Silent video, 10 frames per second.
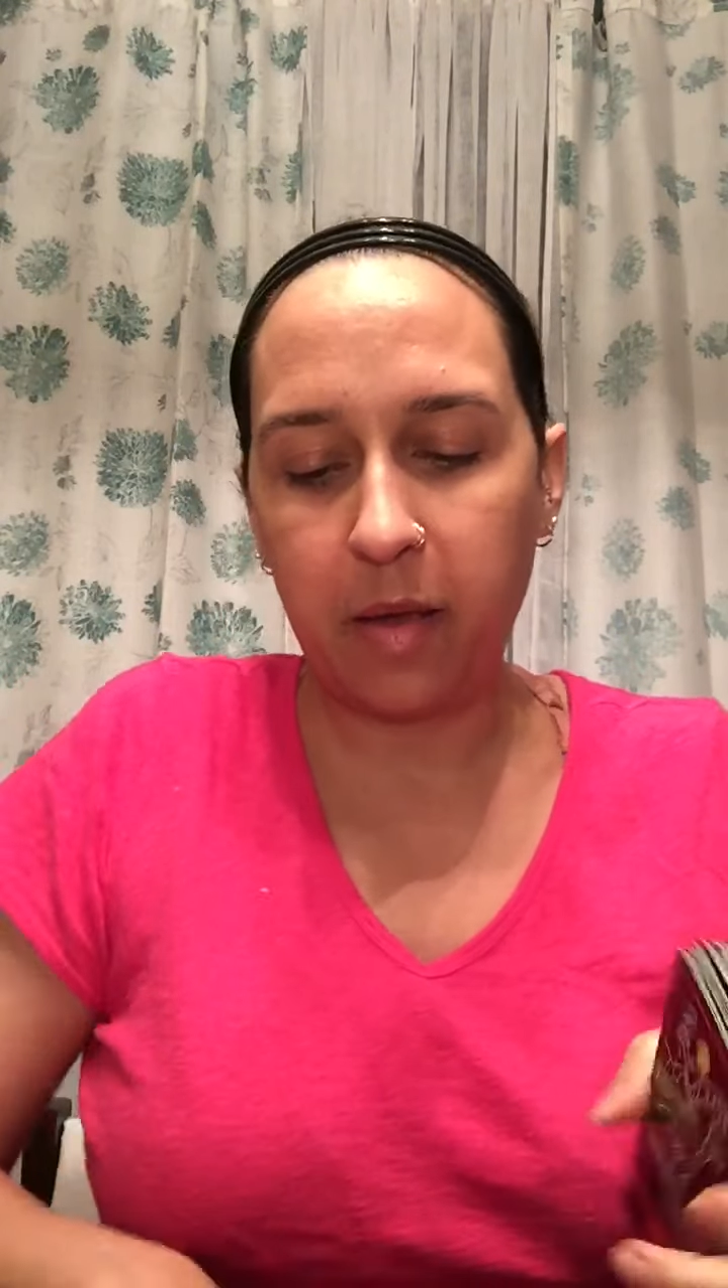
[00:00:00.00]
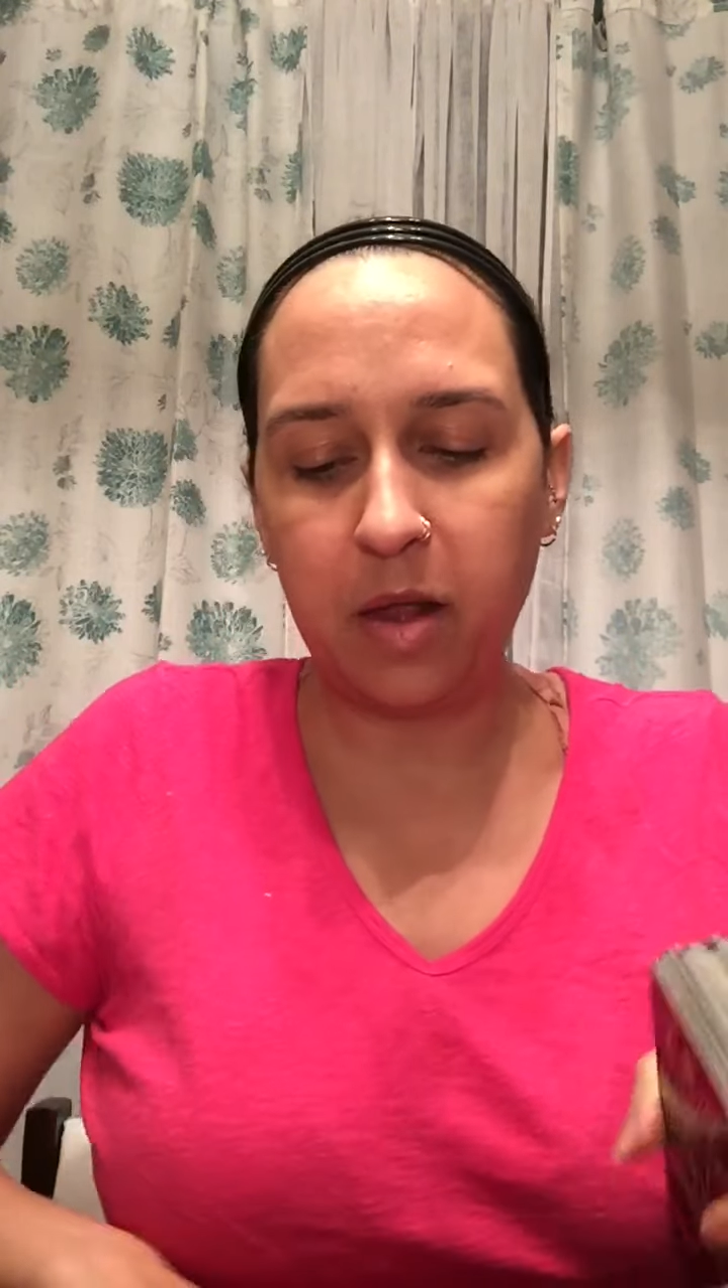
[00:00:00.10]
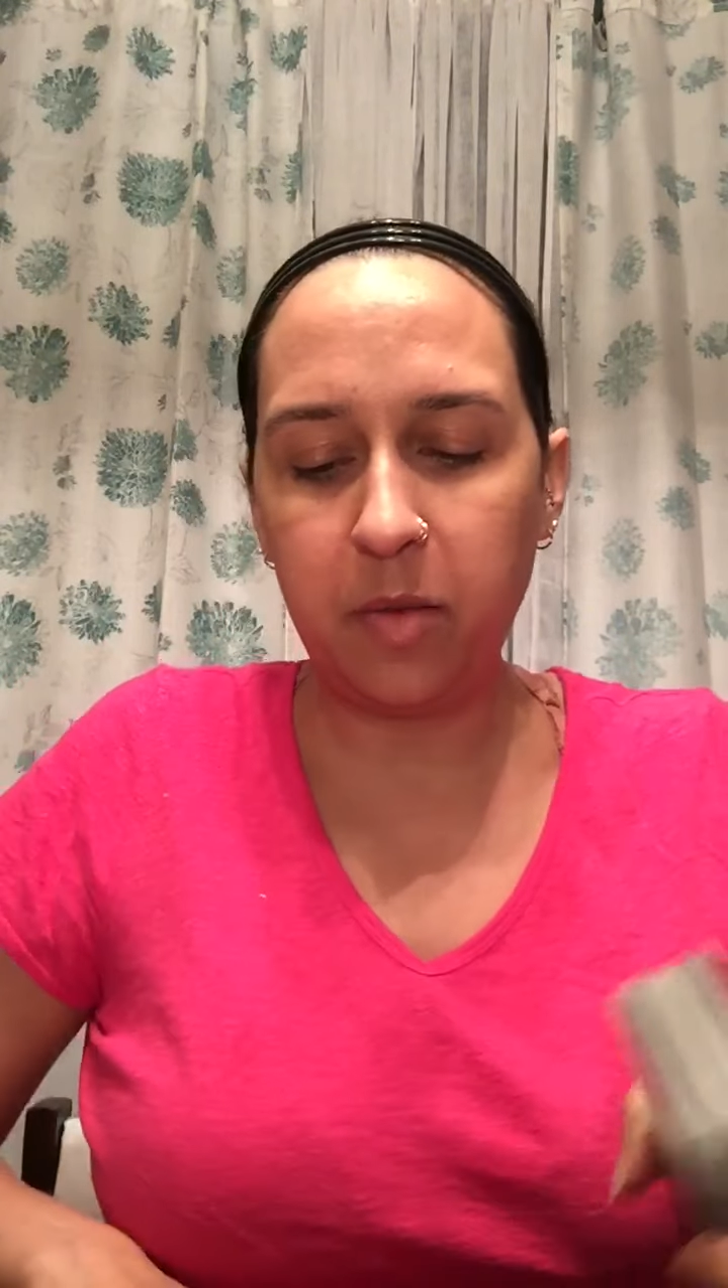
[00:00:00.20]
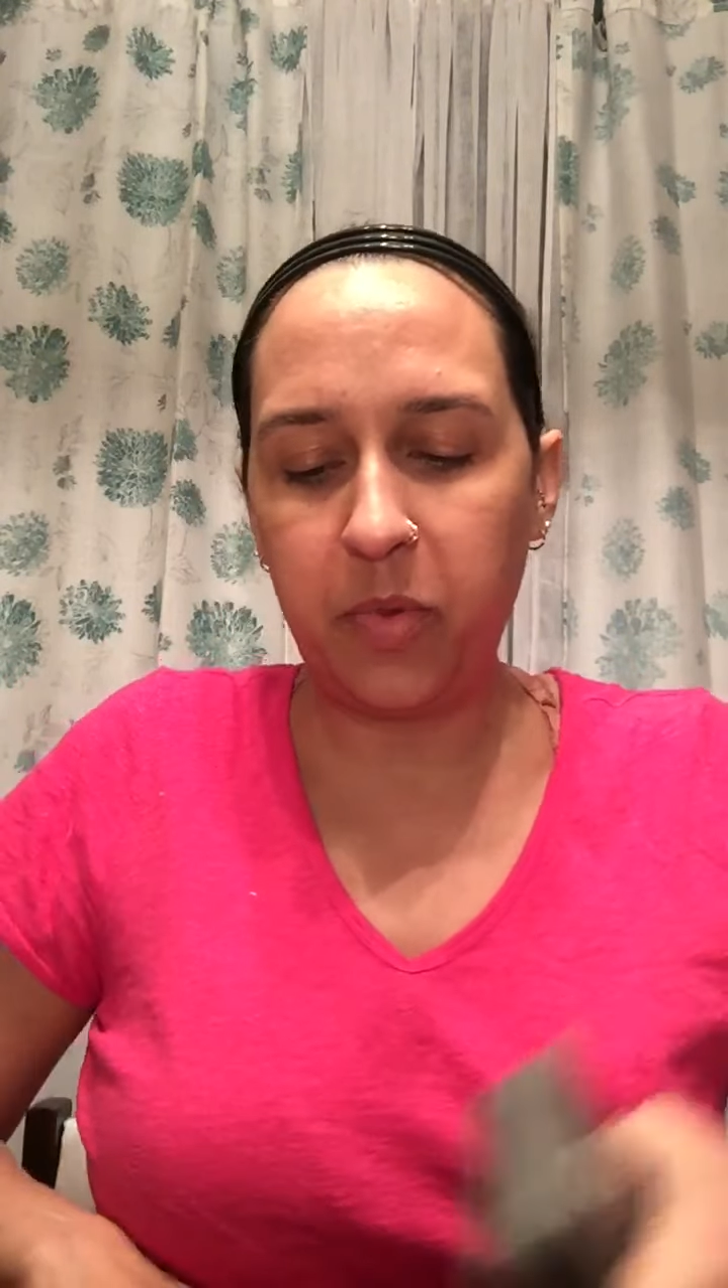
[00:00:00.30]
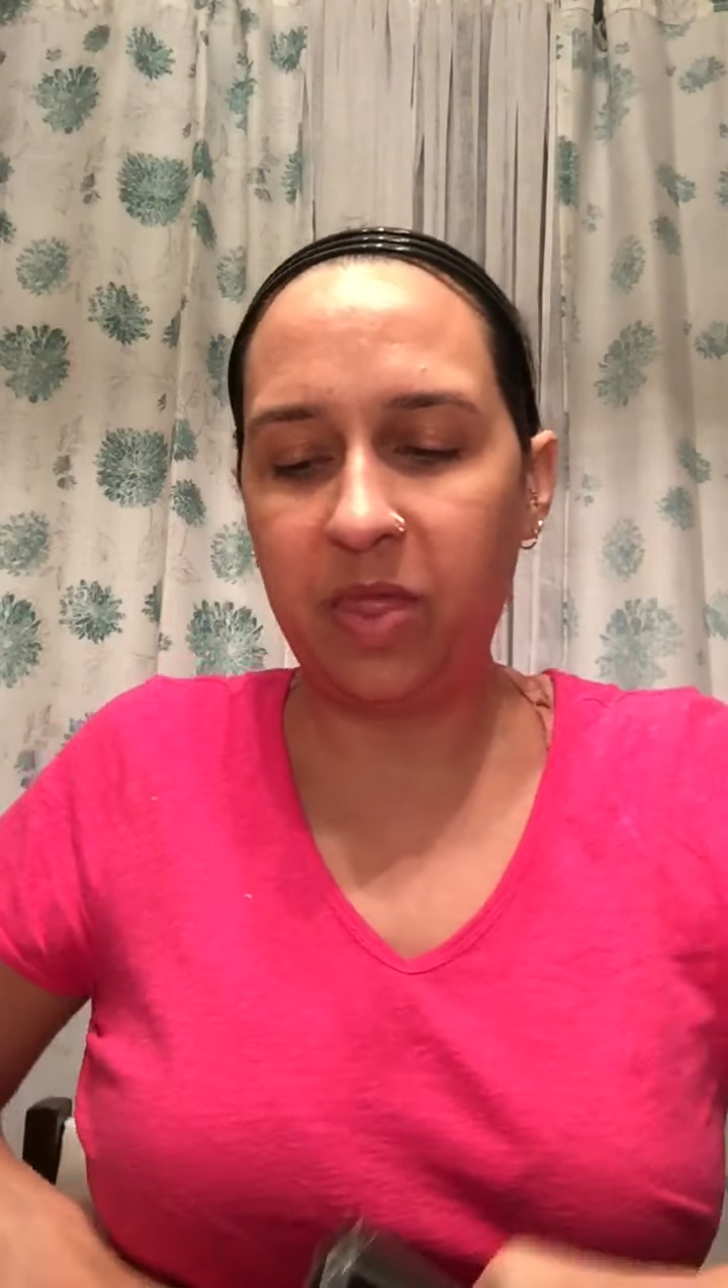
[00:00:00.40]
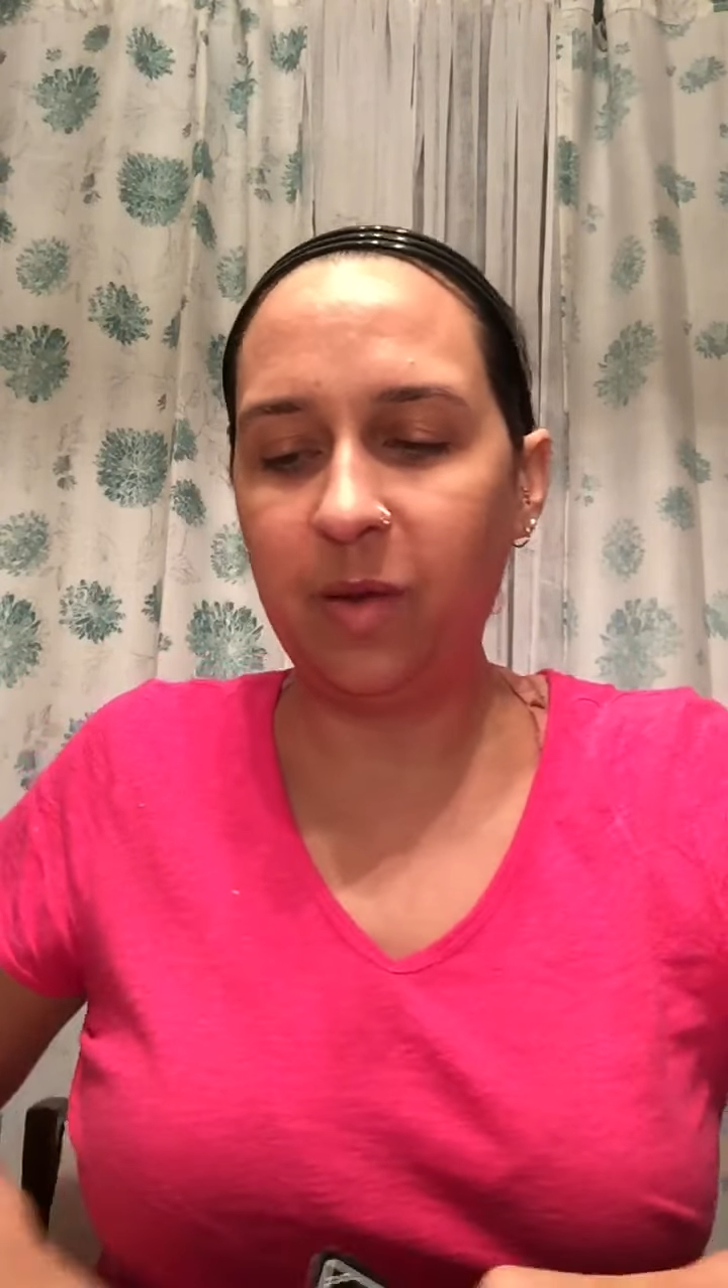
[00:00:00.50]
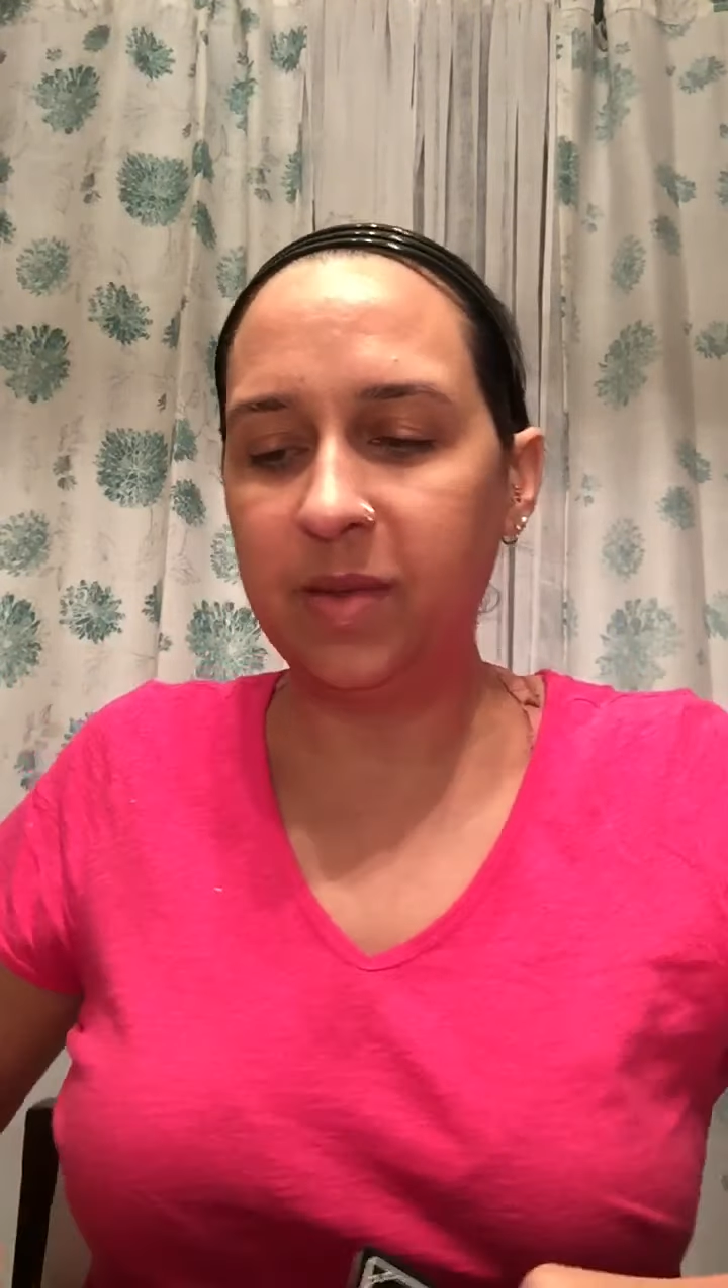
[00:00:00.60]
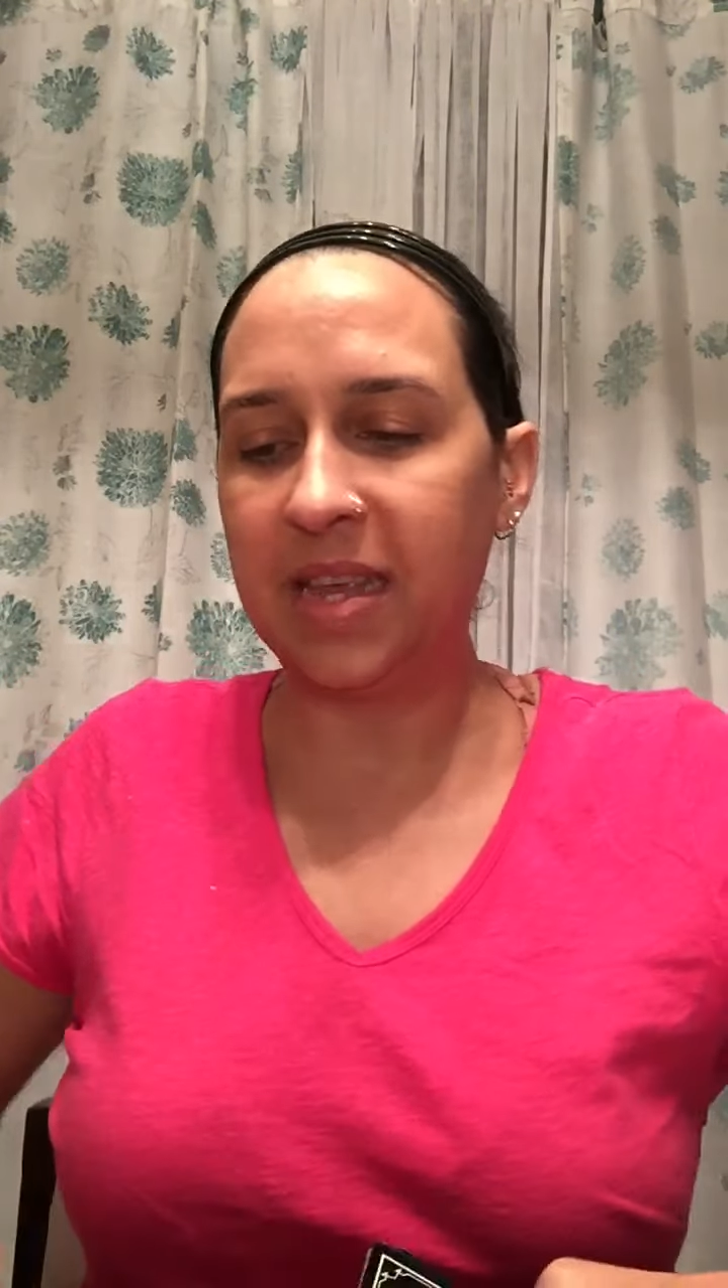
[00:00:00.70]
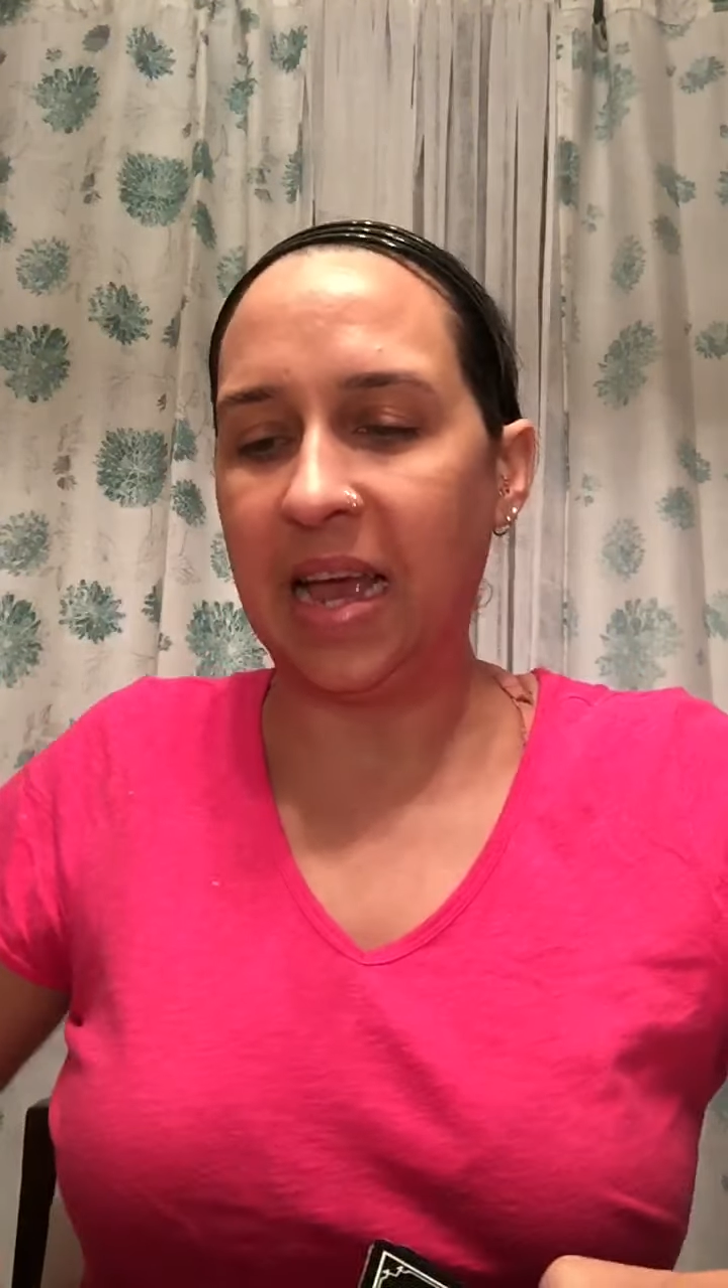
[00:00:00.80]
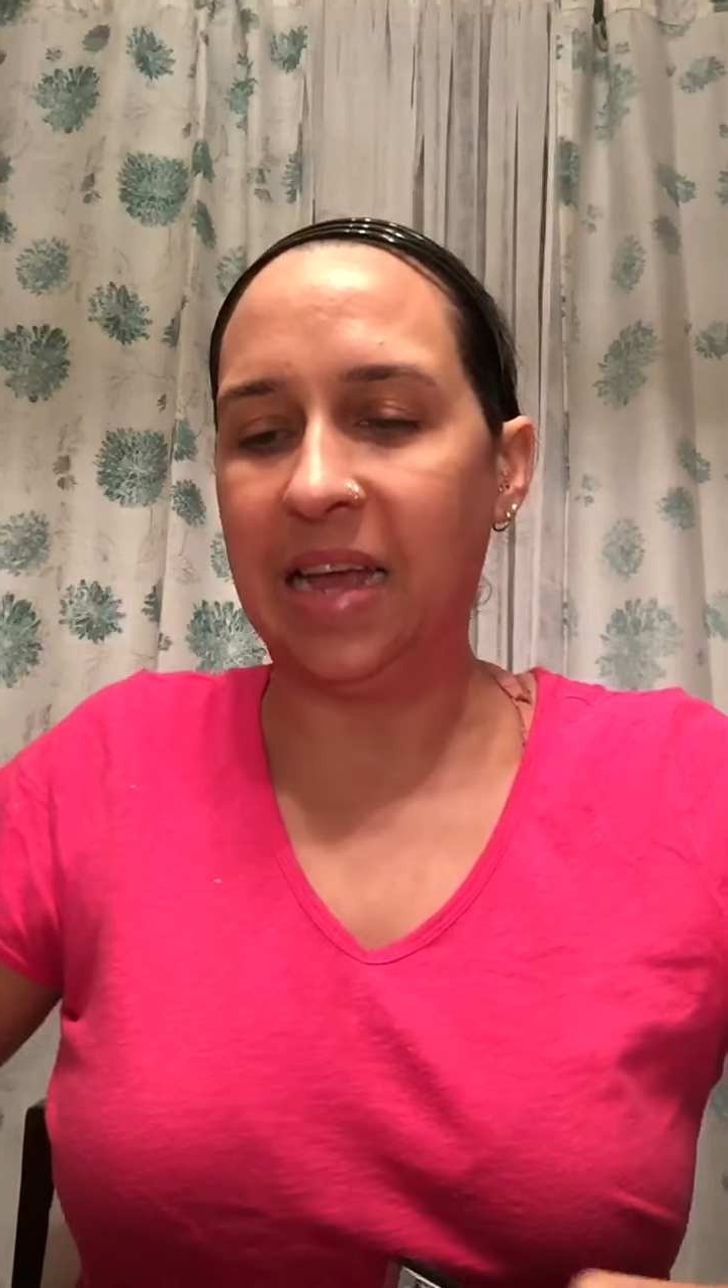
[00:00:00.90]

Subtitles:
going to put those